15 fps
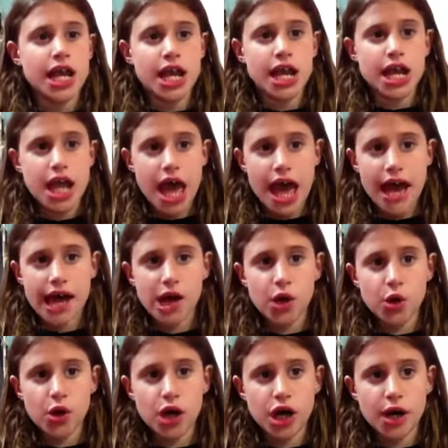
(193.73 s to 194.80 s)

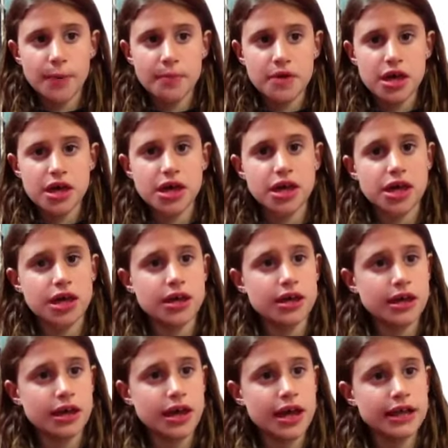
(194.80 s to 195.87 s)
now
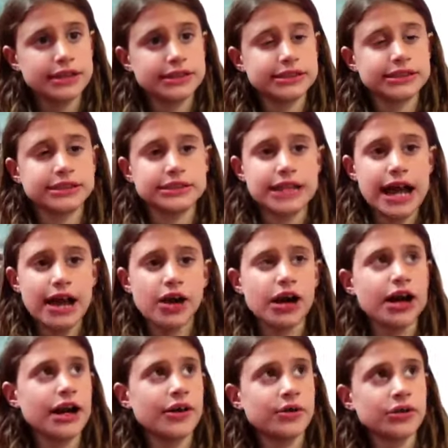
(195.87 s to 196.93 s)

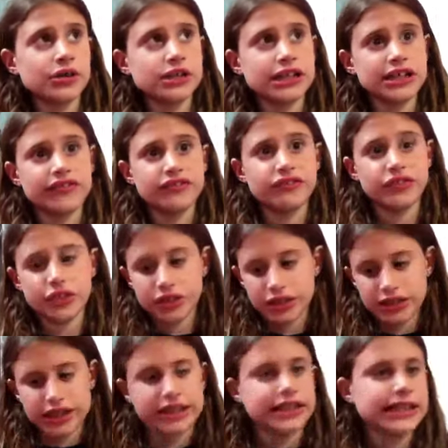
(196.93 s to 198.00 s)
I will give you,
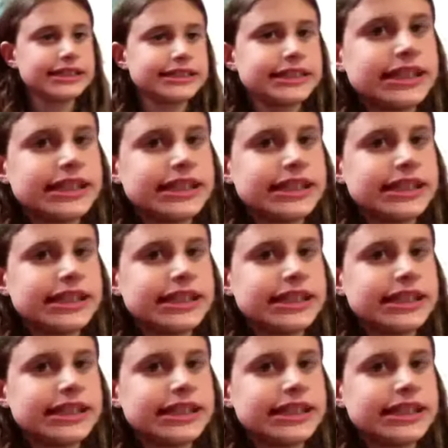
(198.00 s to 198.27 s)
yeah, that's